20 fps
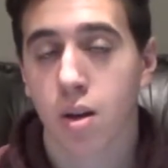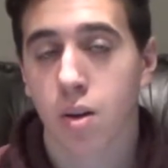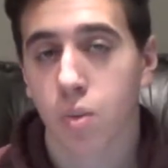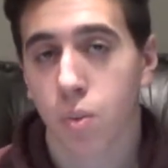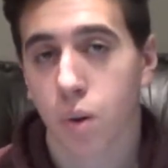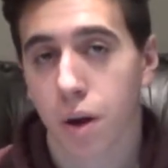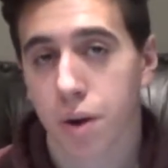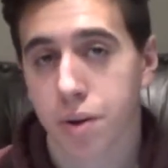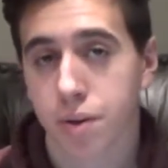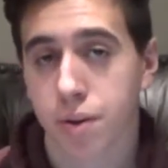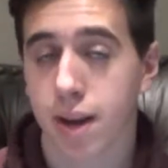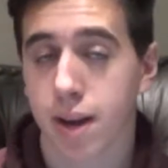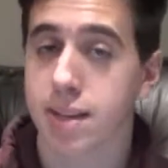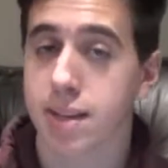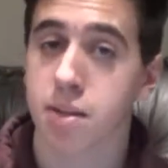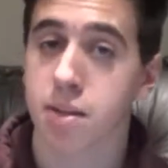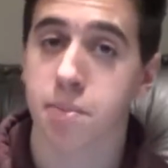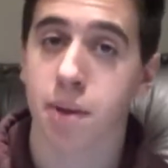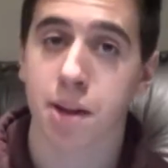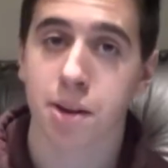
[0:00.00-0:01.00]
water,
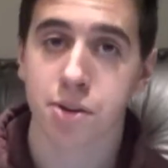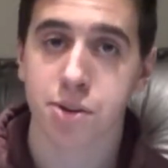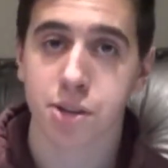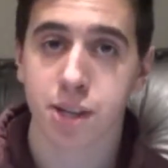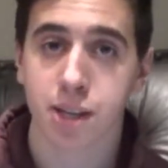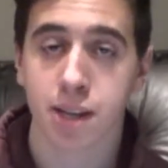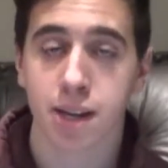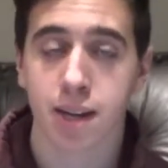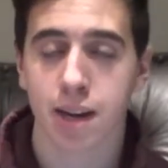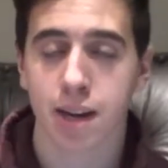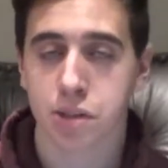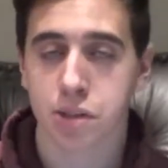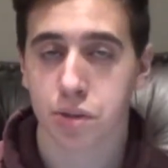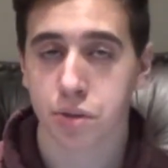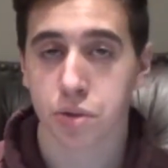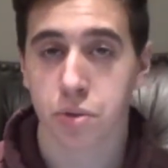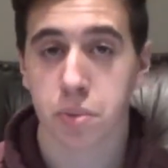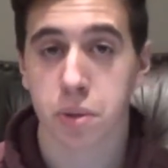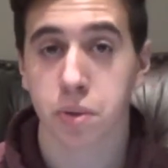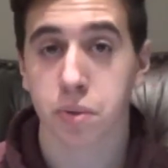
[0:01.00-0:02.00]
and some energy in an
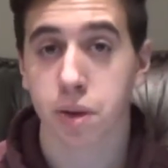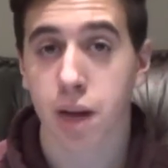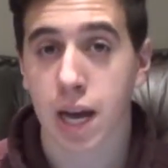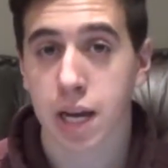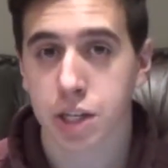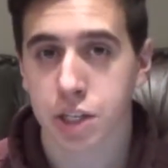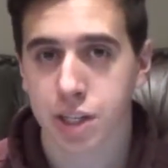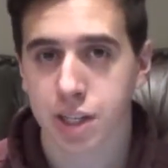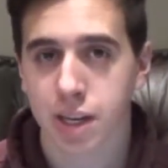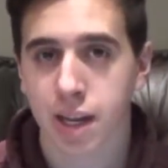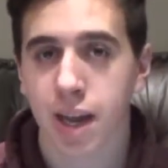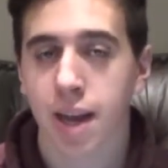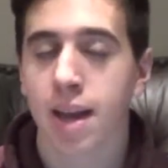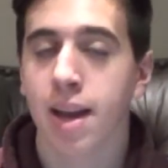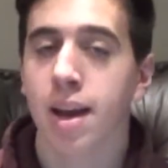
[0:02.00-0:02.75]
exothermic reaction.